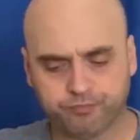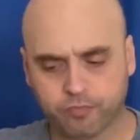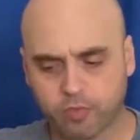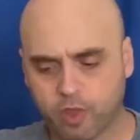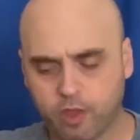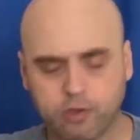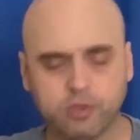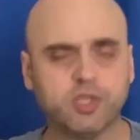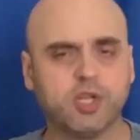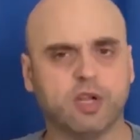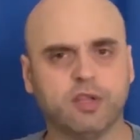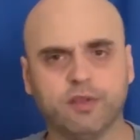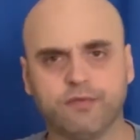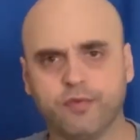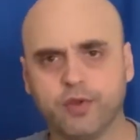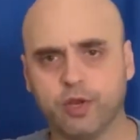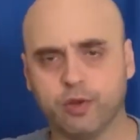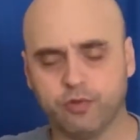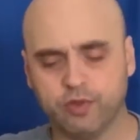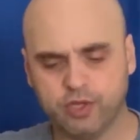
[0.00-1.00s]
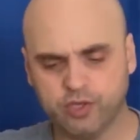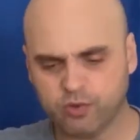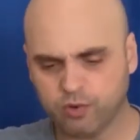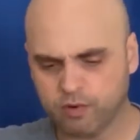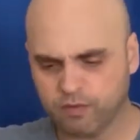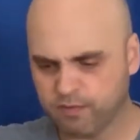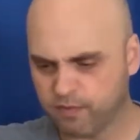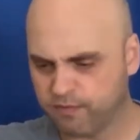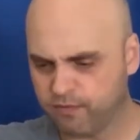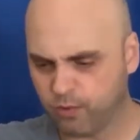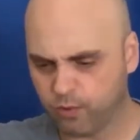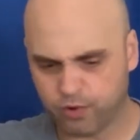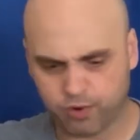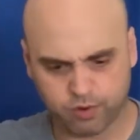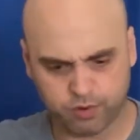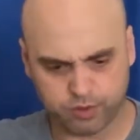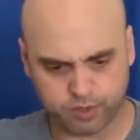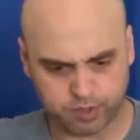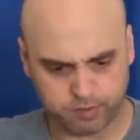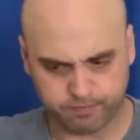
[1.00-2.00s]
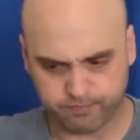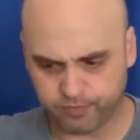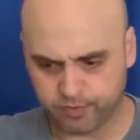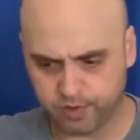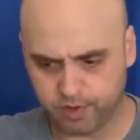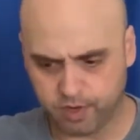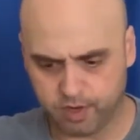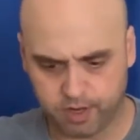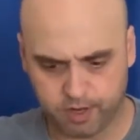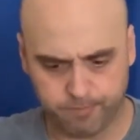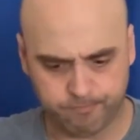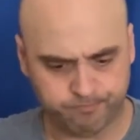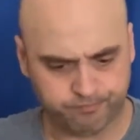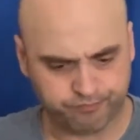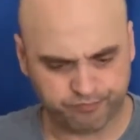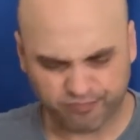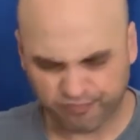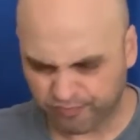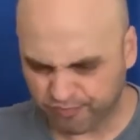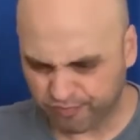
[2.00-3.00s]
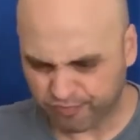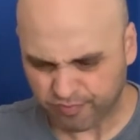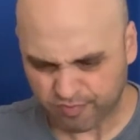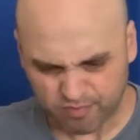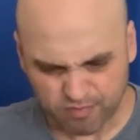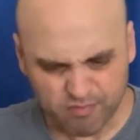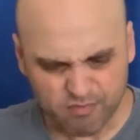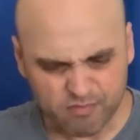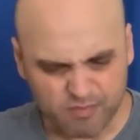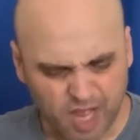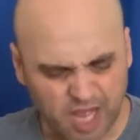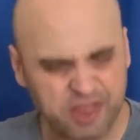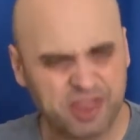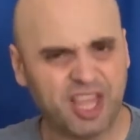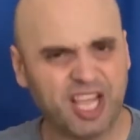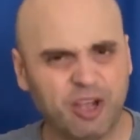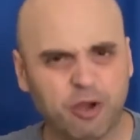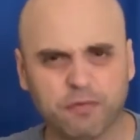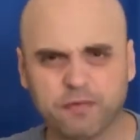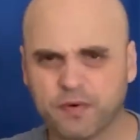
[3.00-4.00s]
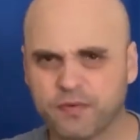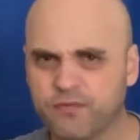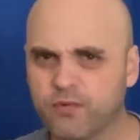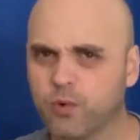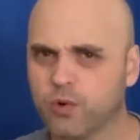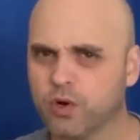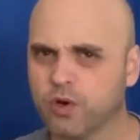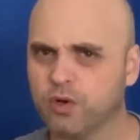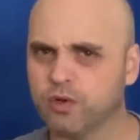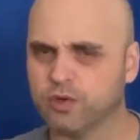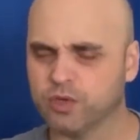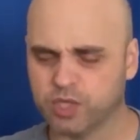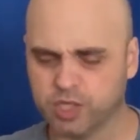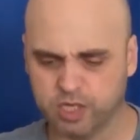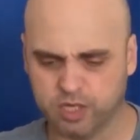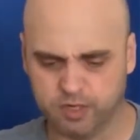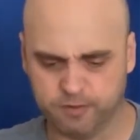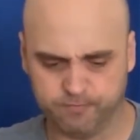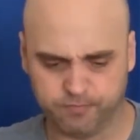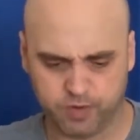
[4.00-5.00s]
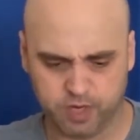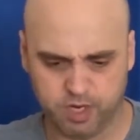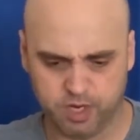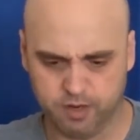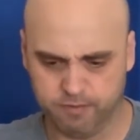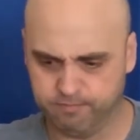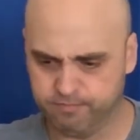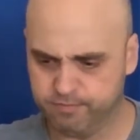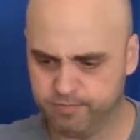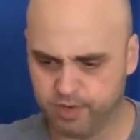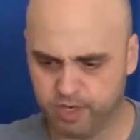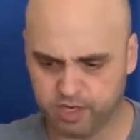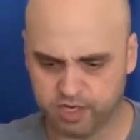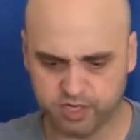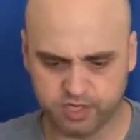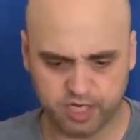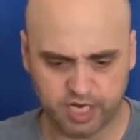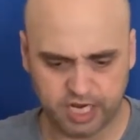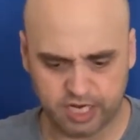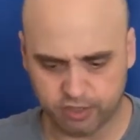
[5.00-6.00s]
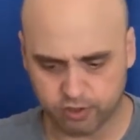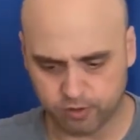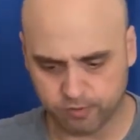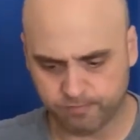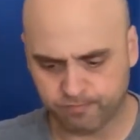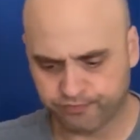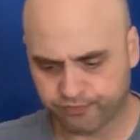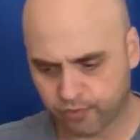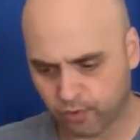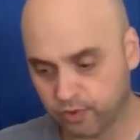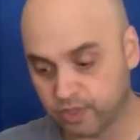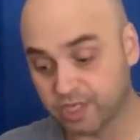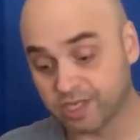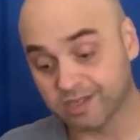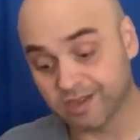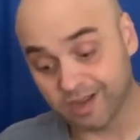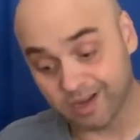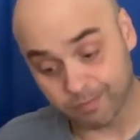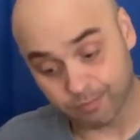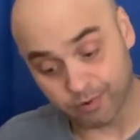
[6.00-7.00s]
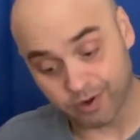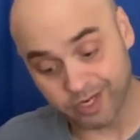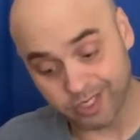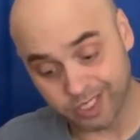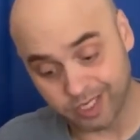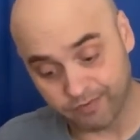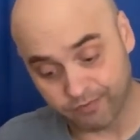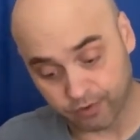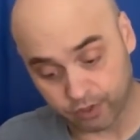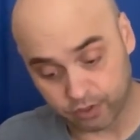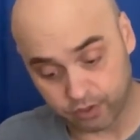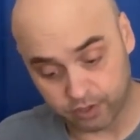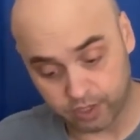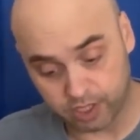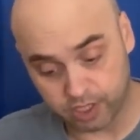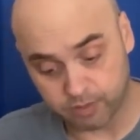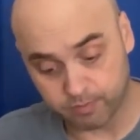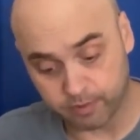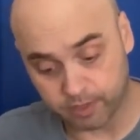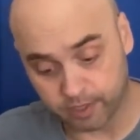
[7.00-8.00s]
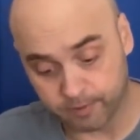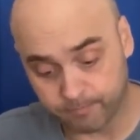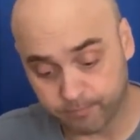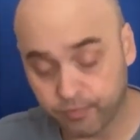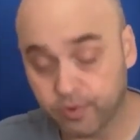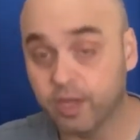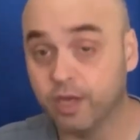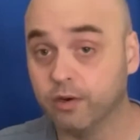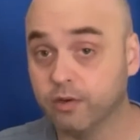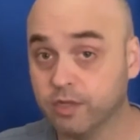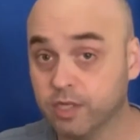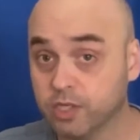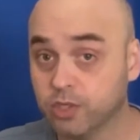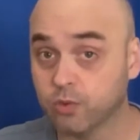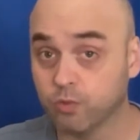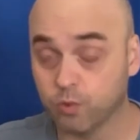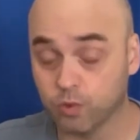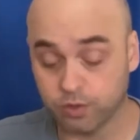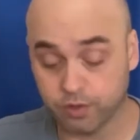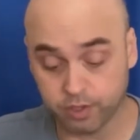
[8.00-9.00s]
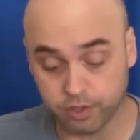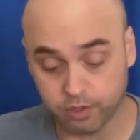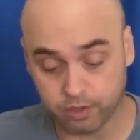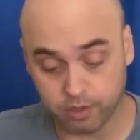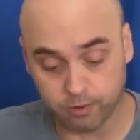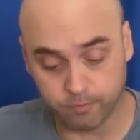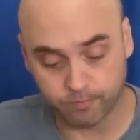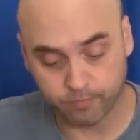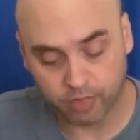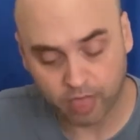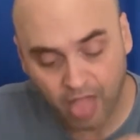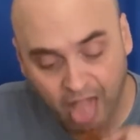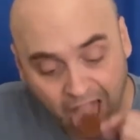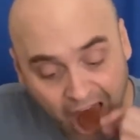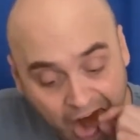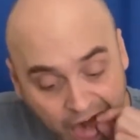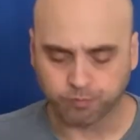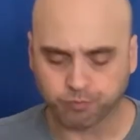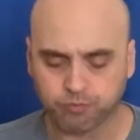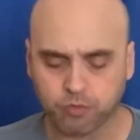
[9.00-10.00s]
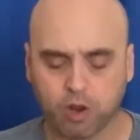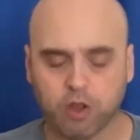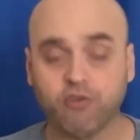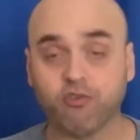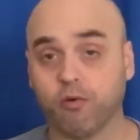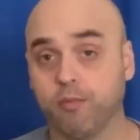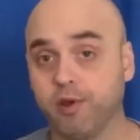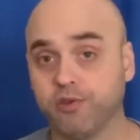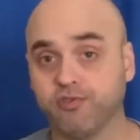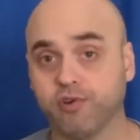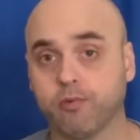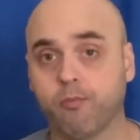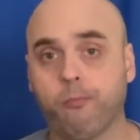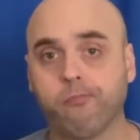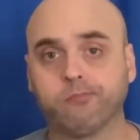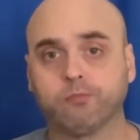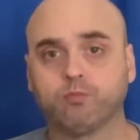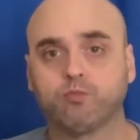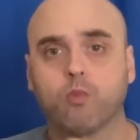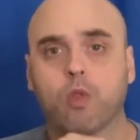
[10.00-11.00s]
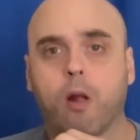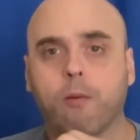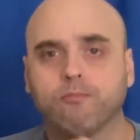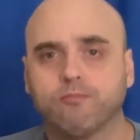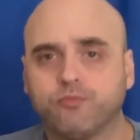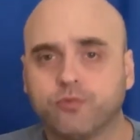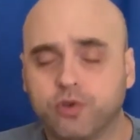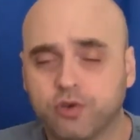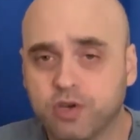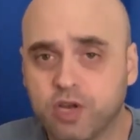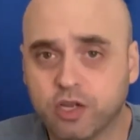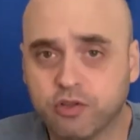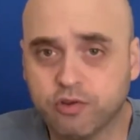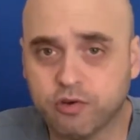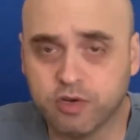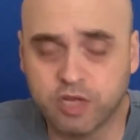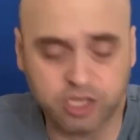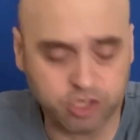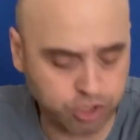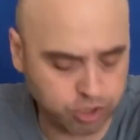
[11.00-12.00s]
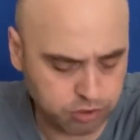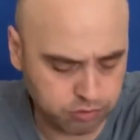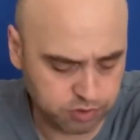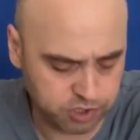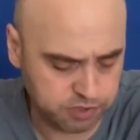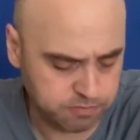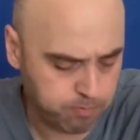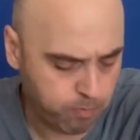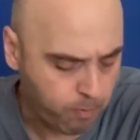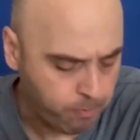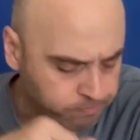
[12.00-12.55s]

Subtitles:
You saw in the video, these are over $4 a, I think over $4 a container, which is kind of pricey for cookies, but you know, these are worth it though. These are amazing. They're not chewy.